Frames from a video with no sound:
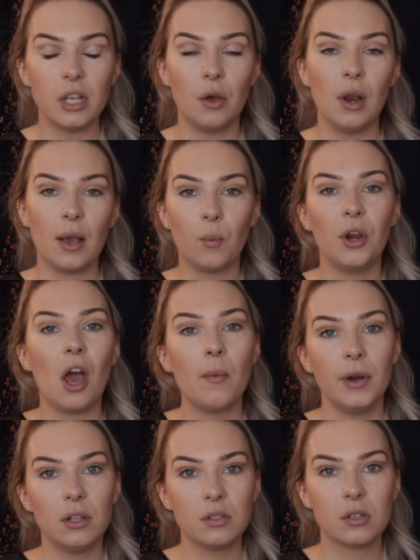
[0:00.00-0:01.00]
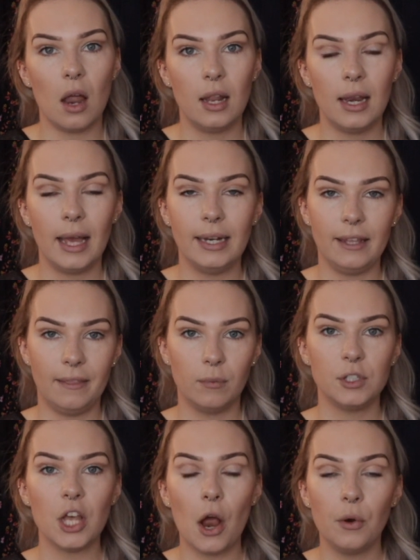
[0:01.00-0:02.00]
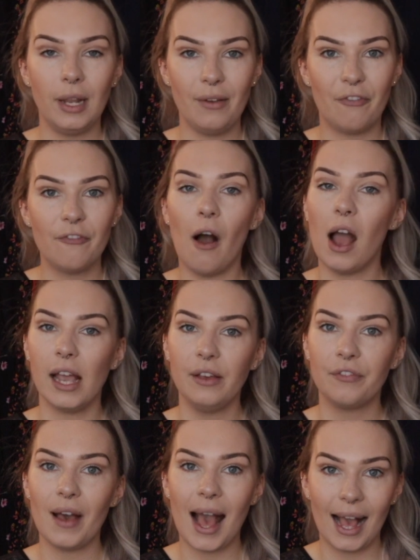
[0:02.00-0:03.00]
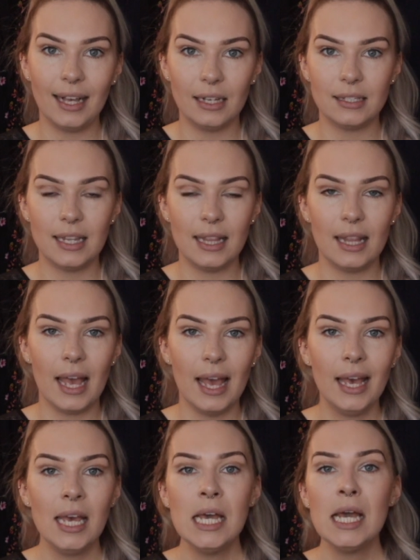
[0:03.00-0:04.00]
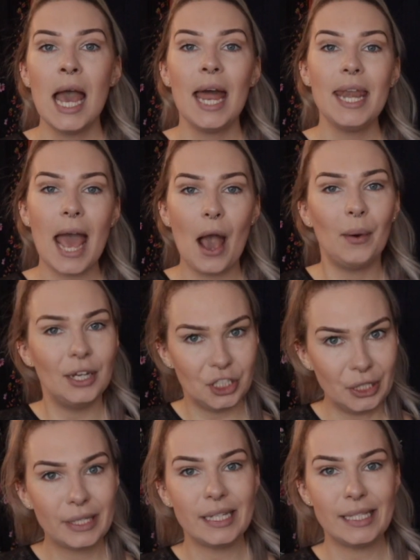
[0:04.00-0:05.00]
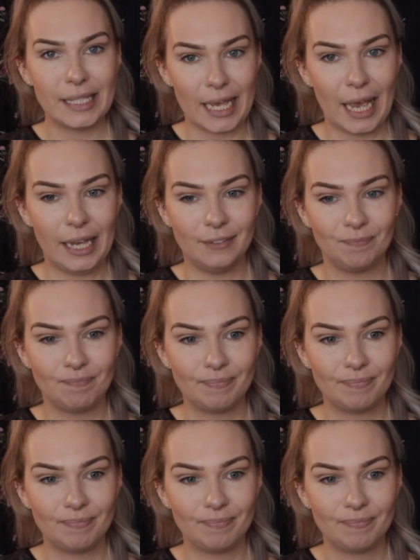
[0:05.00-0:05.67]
So like when I went on Scarlet Lady, there was only 5 hangers in there. Now, as you can see,